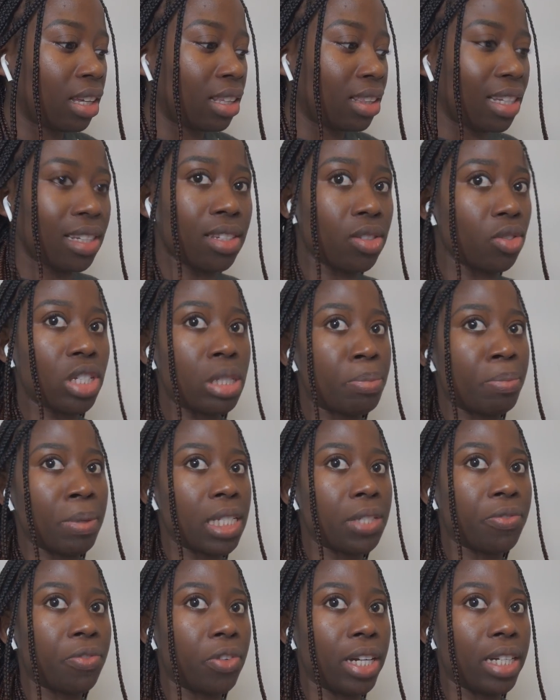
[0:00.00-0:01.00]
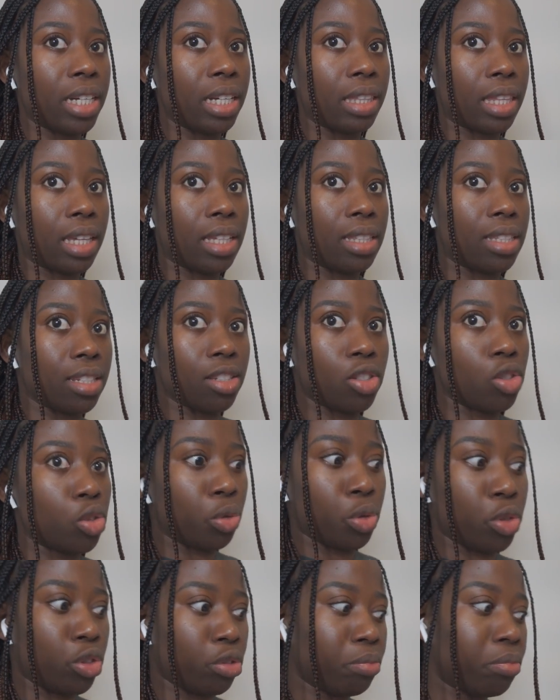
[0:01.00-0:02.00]
there's no space for anything, there's no
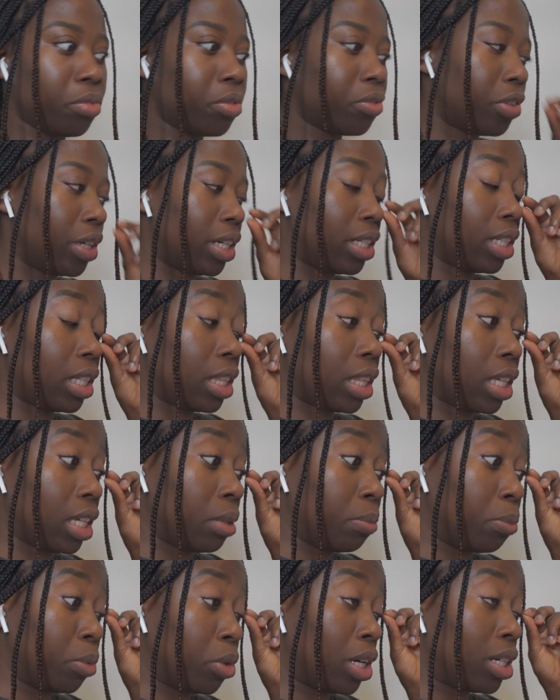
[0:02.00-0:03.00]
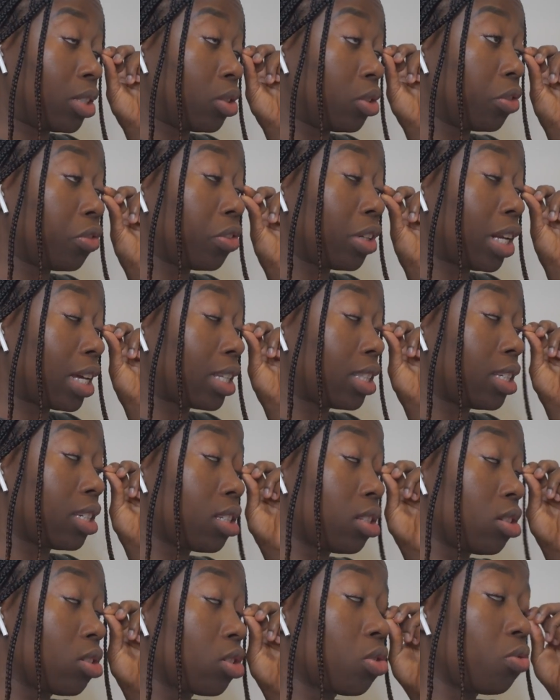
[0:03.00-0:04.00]
room for anything. But I do feel like this
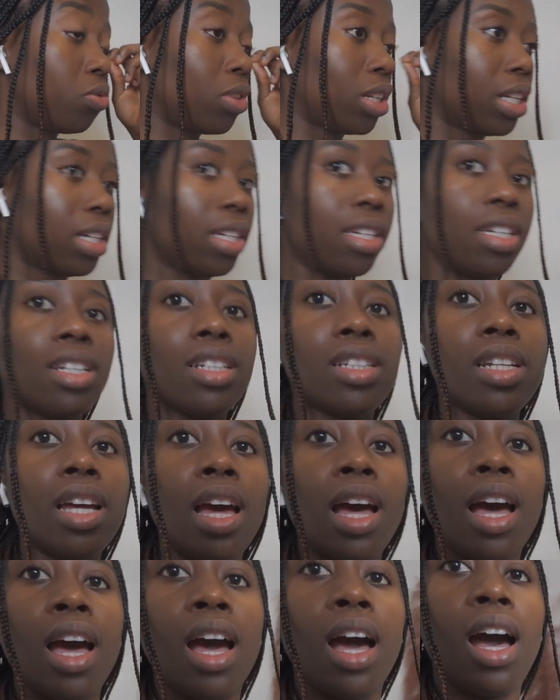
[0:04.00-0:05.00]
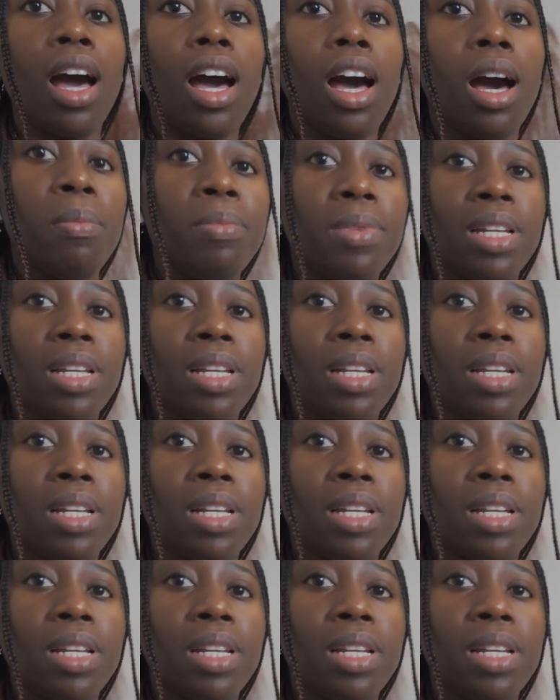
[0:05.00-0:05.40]
looks really good. Um